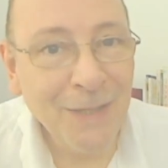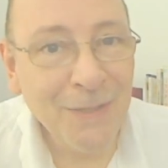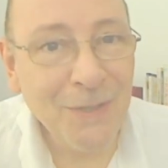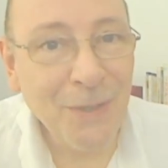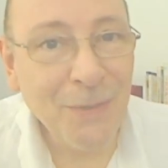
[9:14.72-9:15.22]

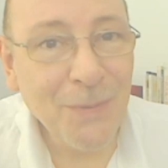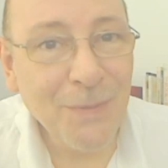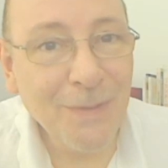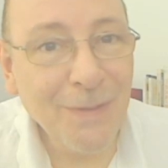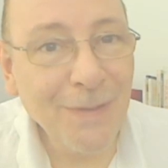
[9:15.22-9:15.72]
So,
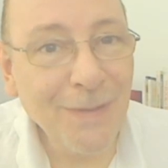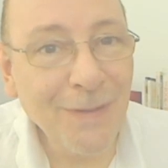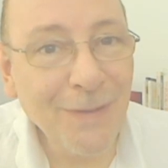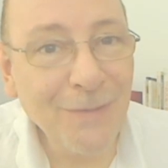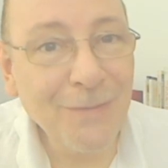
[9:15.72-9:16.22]

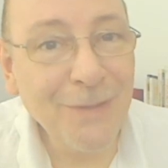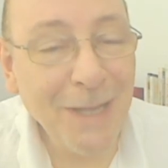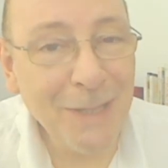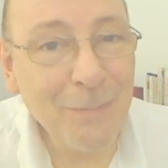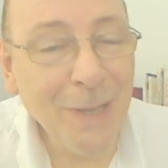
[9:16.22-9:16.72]
on a
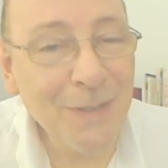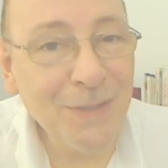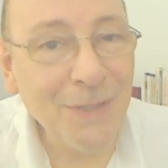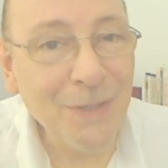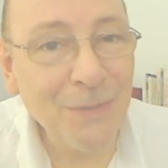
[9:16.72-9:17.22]
daily
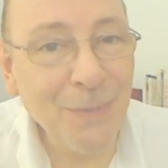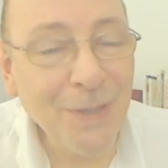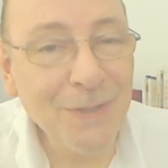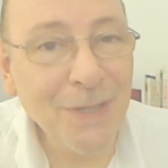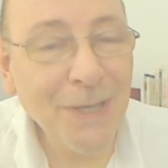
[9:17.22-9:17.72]
basis, when
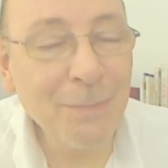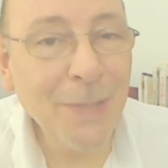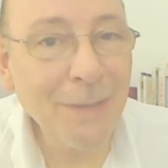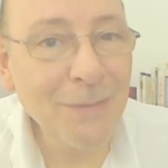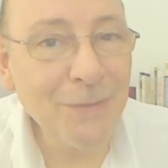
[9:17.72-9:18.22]
I say I'm
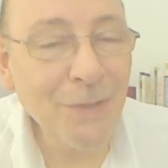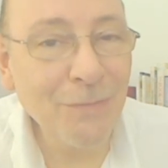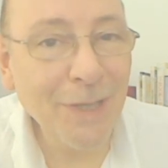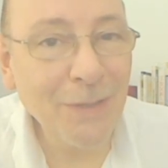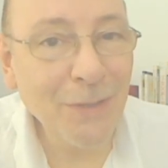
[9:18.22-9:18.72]
powerless
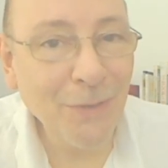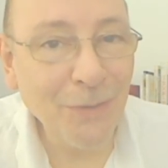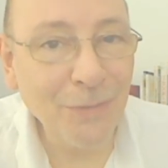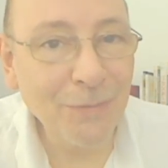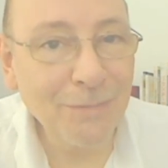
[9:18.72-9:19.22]
over
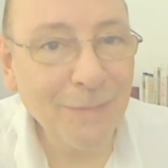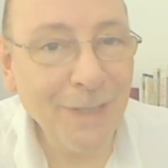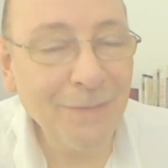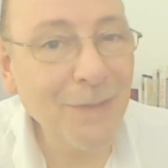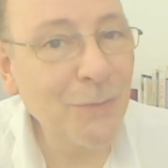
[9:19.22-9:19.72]
alcohol,
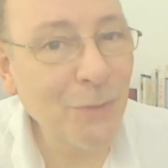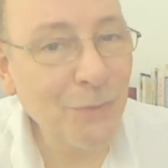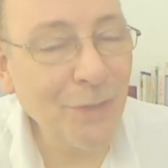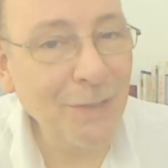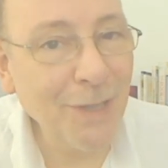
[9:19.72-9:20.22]
and if I took a
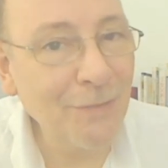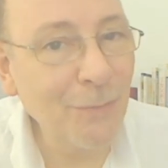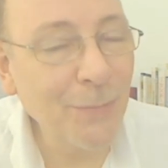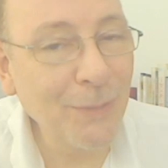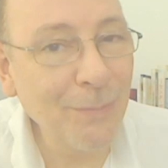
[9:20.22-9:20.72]
drink, life
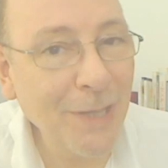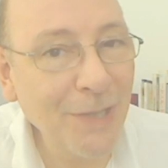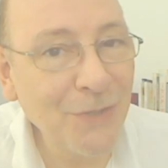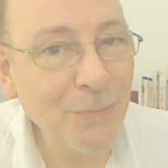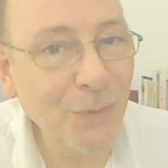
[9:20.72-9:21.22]
would be
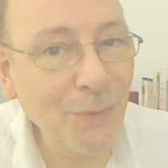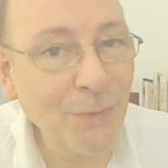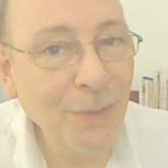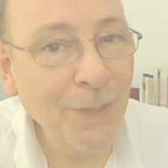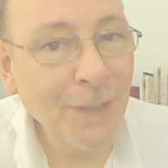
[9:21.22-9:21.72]
unmanageable,
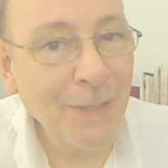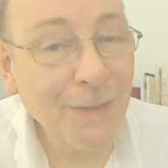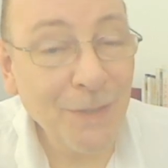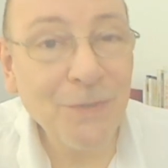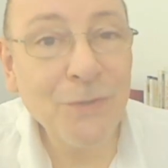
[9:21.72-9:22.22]

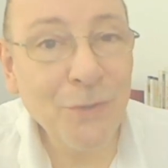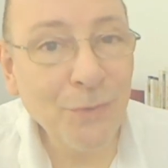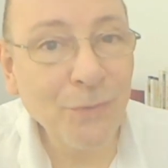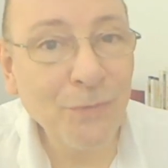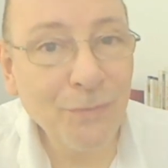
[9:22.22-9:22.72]
that's a
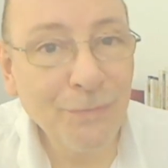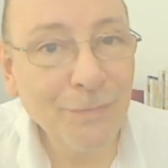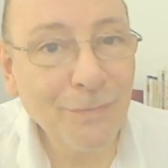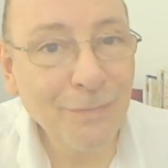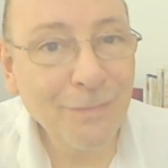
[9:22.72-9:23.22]
truth.
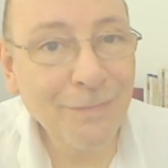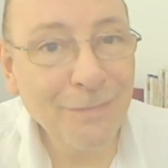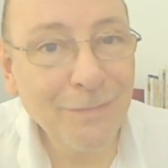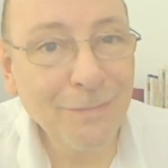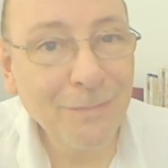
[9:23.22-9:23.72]

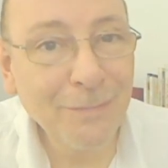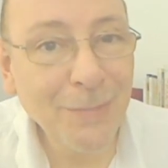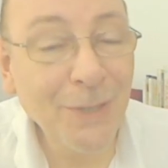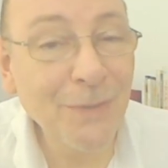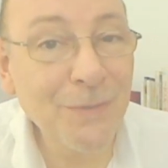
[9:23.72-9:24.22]

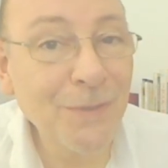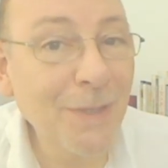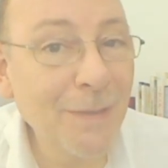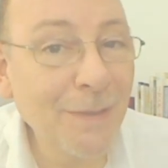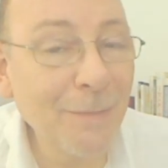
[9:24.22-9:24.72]
Because
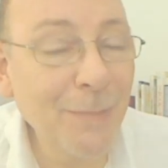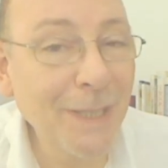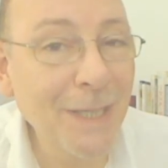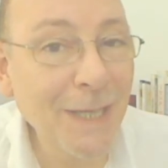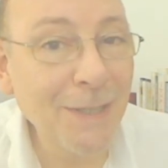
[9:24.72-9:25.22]
being
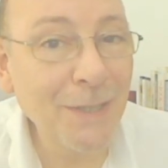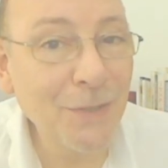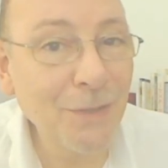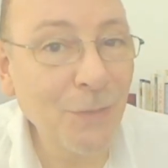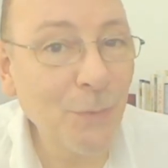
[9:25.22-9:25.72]
an addict,
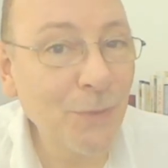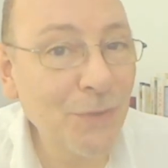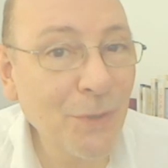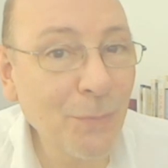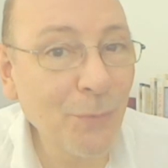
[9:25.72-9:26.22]
it wouldn't
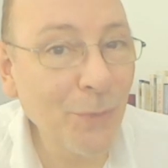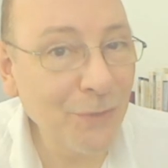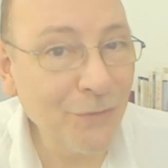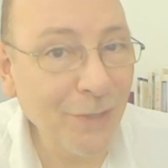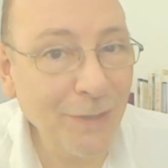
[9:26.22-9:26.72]
stop at one
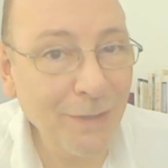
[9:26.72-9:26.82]
drink.